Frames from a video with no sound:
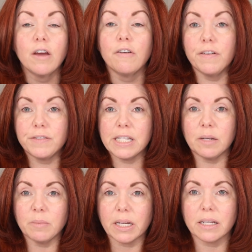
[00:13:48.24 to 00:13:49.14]

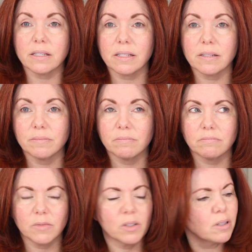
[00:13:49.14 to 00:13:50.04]
15 minutes,
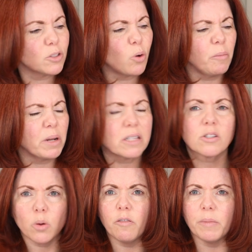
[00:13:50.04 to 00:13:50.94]
12 minutes.
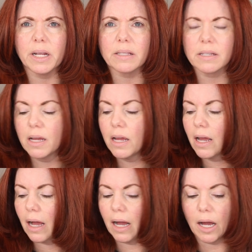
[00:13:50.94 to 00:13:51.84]

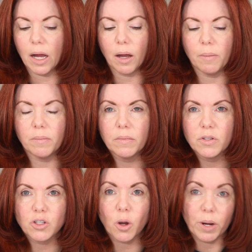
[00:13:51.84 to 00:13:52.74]
I
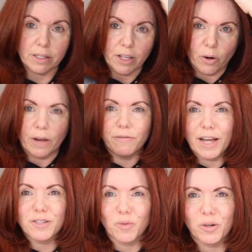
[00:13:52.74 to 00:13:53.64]

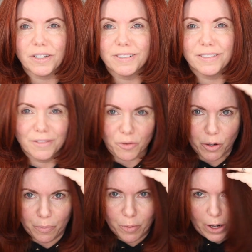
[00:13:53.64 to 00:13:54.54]
fast forwarded through.
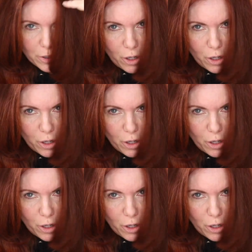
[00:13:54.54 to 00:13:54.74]
All right,